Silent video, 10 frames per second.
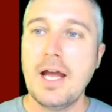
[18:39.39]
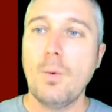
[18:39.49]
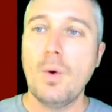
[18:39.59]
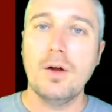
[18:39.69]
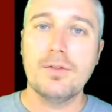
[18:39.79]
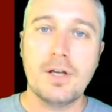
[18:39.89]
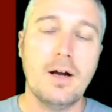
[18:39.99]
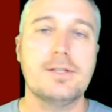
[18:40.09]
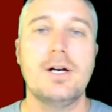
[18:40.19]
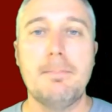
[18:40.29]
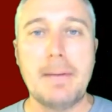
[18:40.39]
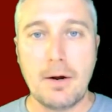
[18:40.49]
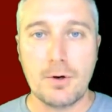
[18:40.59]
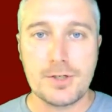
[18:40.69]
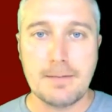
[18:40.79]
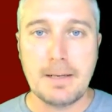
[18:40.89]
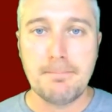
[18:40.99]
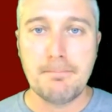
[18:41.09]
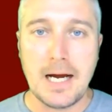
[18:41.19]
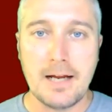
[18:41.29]
Well, the Entente powers had
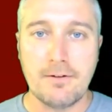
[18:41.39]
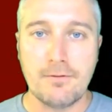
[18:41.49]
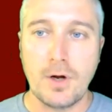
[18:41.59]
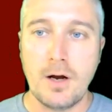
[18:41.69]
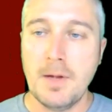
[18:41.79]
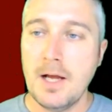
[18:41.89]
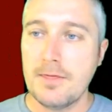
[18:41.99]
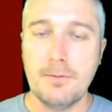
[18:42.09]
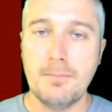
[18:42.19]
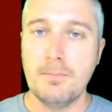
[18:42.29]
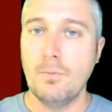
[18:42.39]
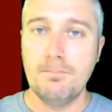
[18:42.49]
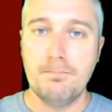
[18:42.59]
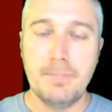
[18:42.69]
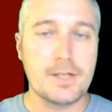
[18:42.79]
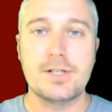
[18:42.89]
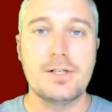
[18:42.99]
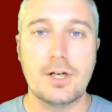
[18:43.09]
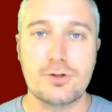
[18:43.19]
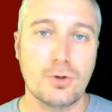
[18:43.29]
been buying from the biggest
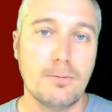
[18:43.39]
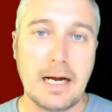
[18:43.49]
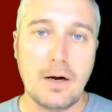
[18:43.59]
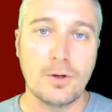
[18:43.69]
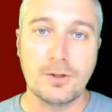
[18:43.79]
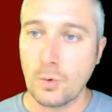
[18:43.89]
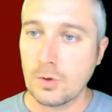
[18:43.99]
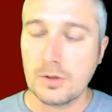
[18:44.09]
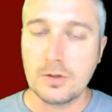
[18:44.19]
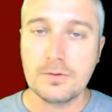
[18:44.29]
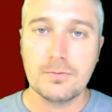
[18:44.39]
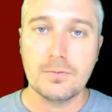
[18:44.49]
industrial power in the world